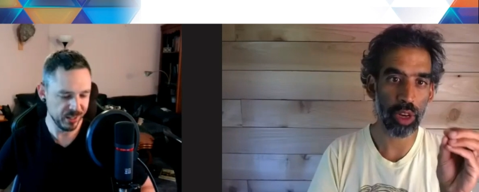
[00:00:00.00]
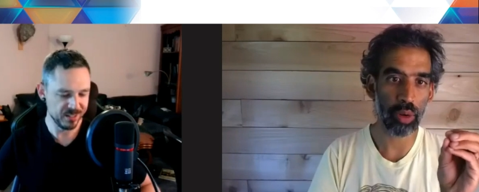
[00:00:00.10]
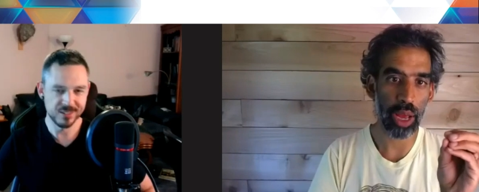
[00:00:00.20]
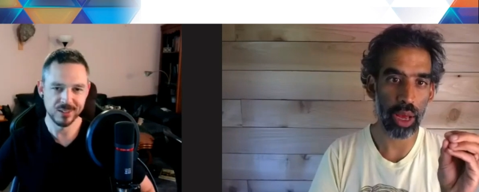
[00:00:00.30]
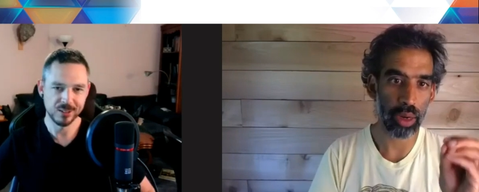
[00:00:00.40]
Speaker 1: to
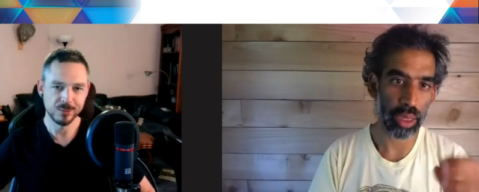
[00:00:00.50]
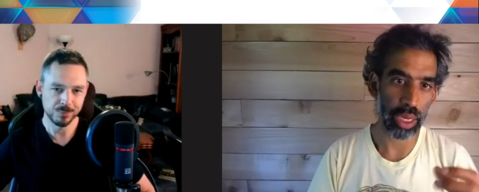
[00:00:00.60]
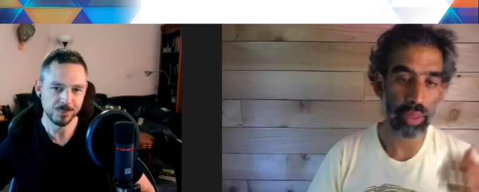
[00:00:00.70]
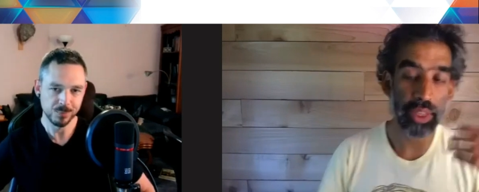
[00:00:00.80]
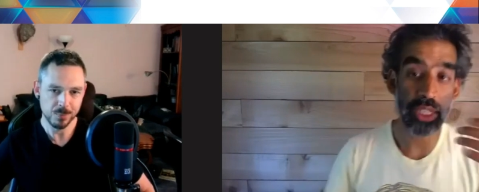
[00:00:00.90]
figure out
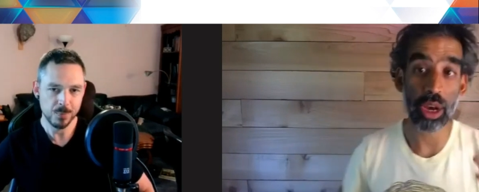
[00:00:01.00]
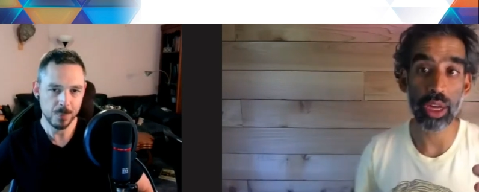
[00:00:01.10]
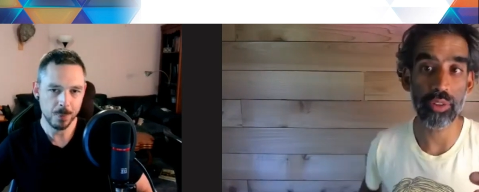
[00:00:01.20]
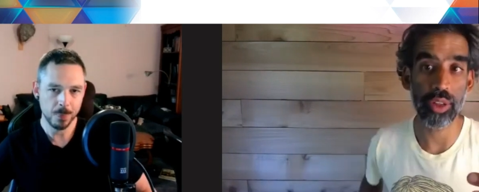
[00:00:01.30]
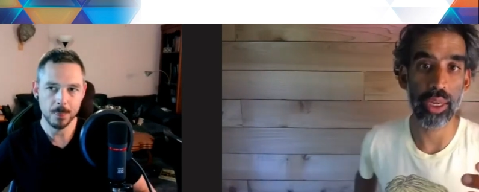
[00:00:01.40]
in this
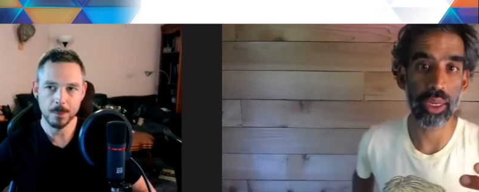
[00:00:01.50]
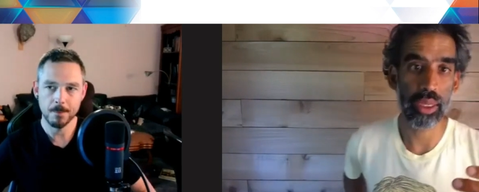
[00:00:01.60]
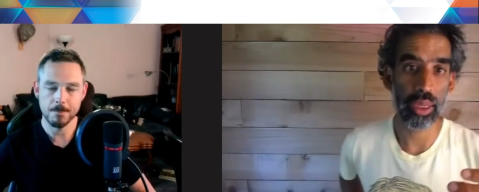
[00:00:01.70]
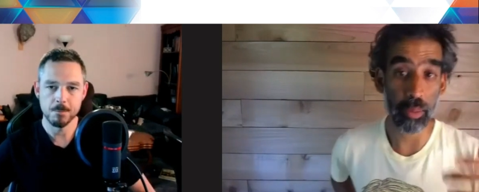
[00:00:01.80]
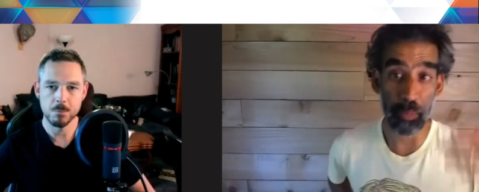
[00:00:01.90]

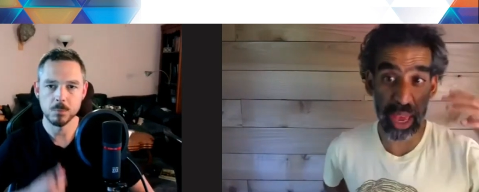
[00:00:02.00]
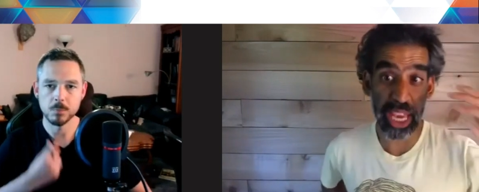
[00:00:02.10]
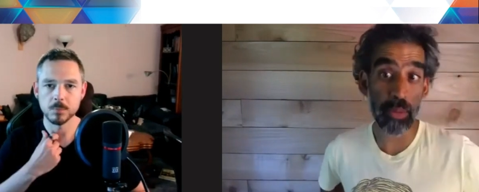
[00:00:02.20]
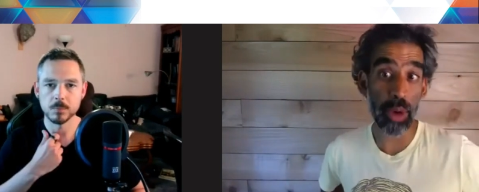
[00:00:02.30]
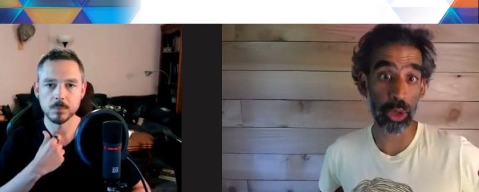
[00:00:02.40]
conflict,
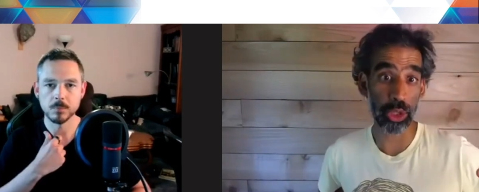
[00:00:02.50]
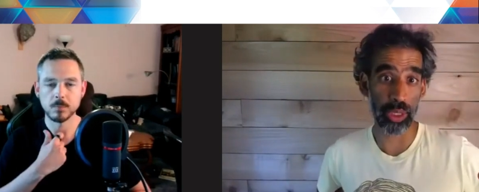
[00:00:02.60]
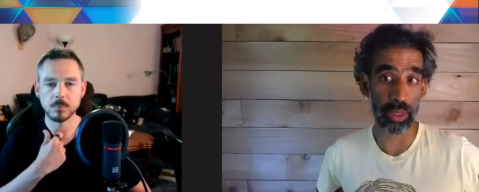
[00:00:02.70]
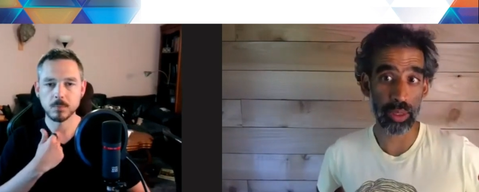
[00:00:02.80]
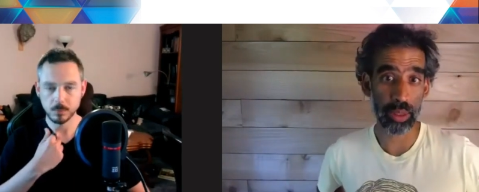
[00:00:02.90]
big
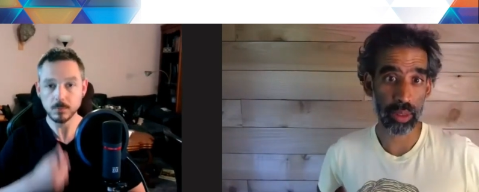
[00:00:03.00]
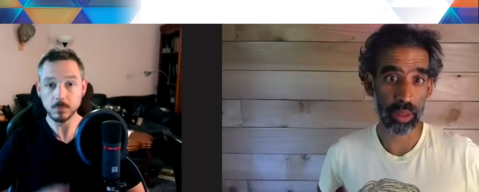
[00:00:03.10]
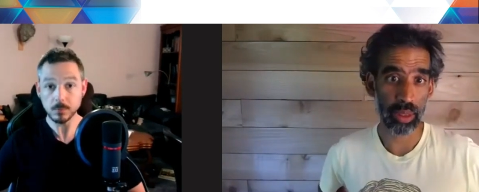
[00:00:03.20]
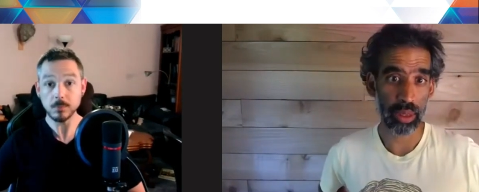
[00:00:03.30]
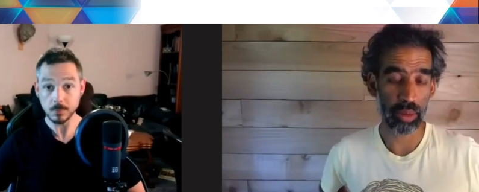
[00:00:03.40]
emotions,
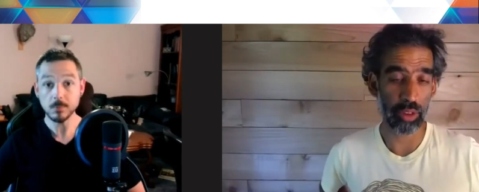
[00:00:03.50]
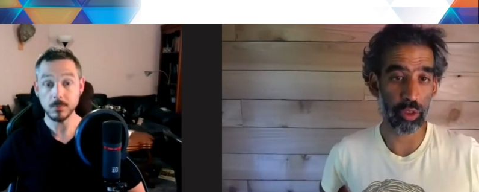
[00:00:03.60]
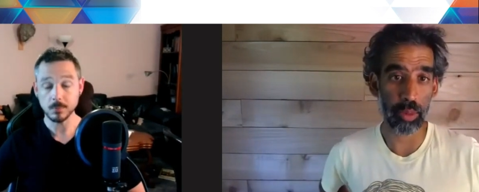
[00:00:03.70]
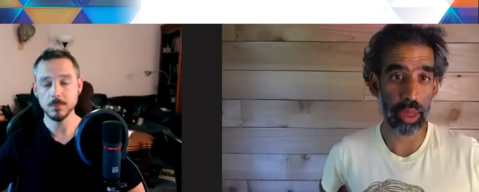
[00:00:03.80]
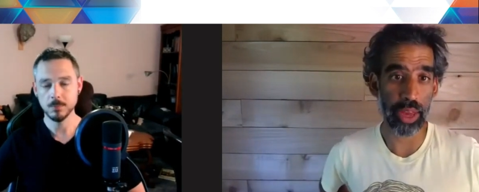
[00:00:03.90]

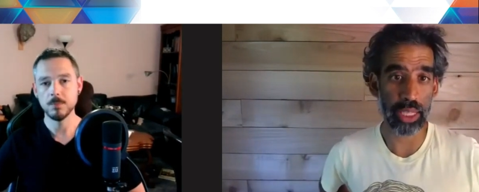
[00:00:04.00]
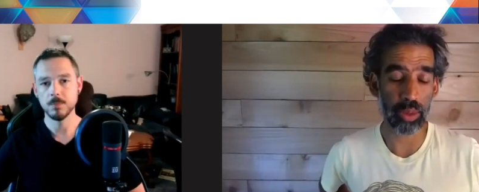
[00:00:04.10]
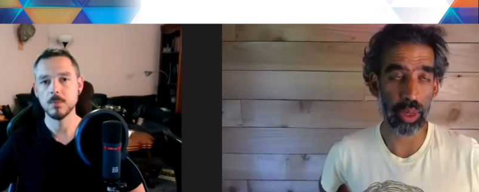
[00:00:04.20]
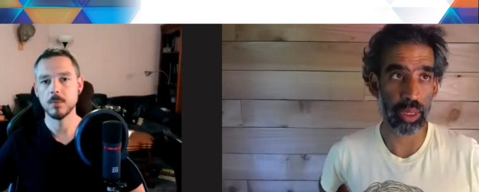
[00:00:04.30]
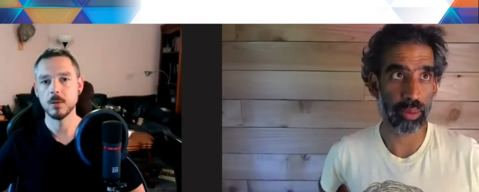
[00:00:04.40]
right? For me,
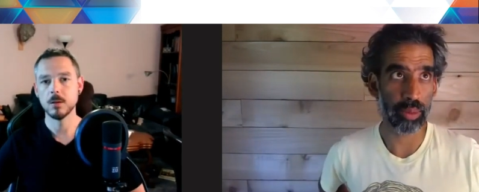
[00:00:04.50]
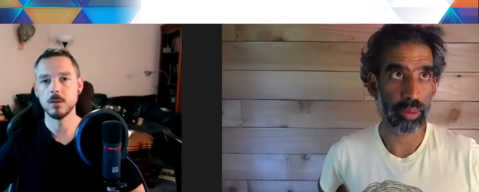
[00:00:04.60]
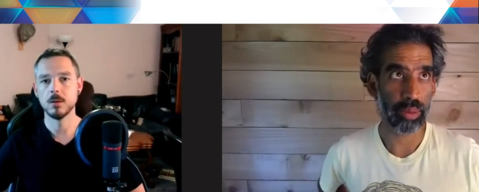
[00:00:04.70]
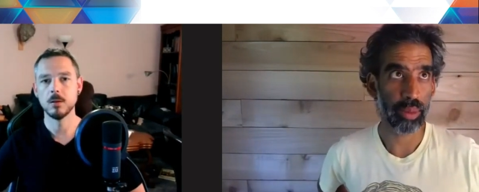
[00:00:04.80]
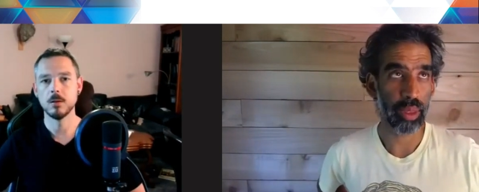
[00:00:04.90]
that's what
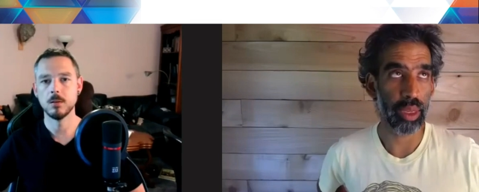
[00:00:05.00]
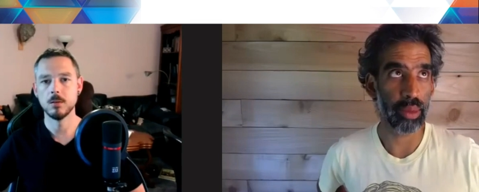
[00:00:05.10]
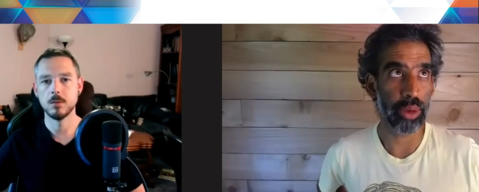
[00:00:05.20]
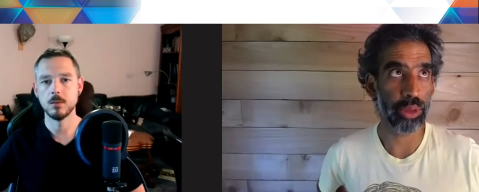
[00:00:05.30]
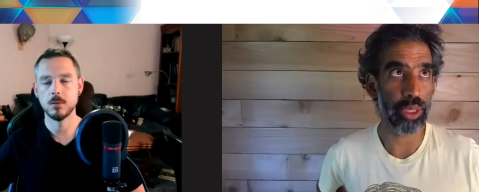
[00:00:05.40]

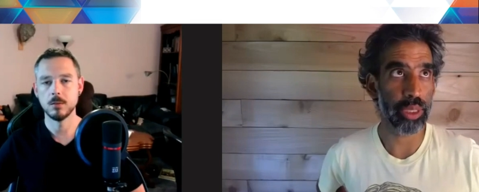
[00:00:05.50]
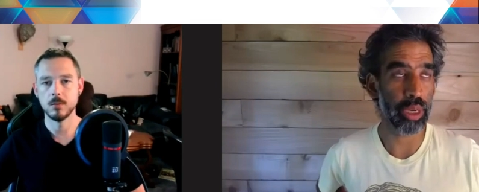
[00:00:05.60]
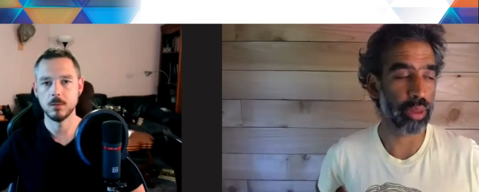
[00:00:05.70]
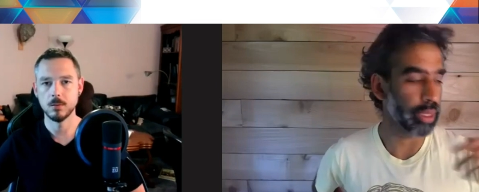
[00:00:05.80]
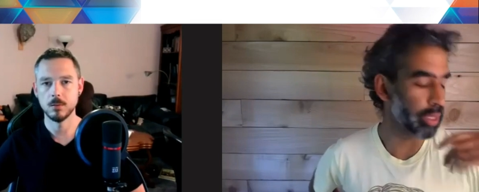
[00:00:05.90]

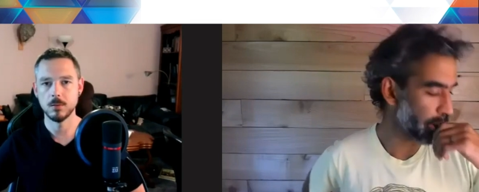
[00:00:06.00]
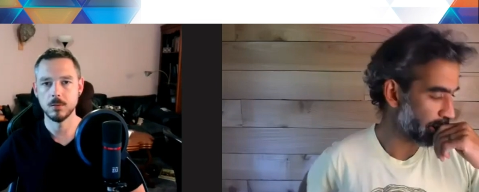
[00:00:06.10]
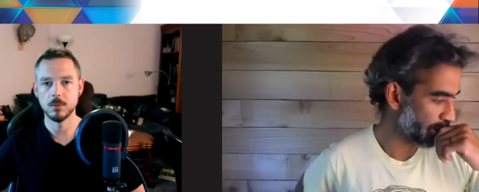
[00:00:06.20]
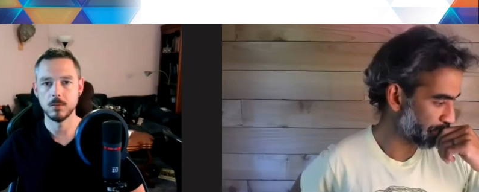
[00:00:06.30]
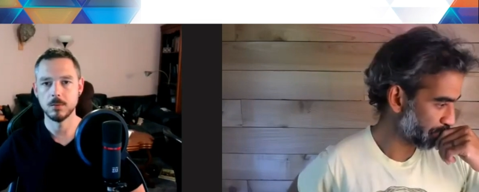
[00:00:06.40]
emotions are, this,
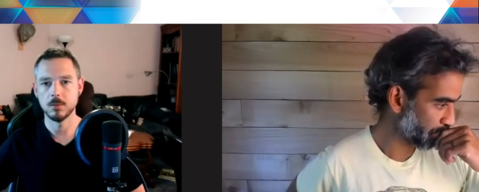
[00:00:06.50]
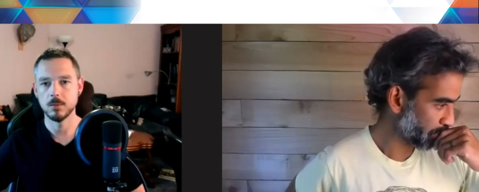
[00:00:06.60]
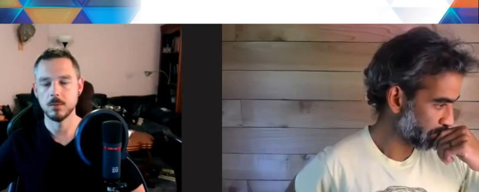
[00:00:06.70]
um,